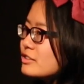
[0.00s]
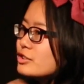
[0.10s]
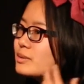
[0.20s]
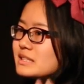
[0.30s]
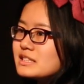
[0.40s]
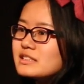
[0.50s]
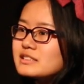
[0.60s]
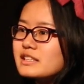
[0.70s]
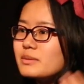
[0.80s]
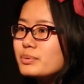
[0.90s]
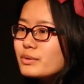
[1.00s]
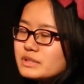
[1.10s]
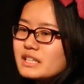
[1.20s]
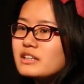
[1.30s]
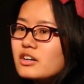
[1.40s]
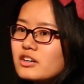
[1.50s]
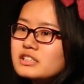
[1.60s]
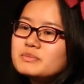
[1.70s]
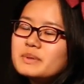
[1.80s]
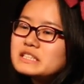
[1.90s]
the nuances and the pros and the
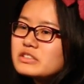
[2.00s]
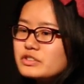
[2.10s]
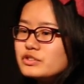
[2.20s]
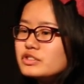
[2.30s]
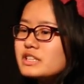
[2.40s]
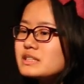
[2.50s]
cons based on user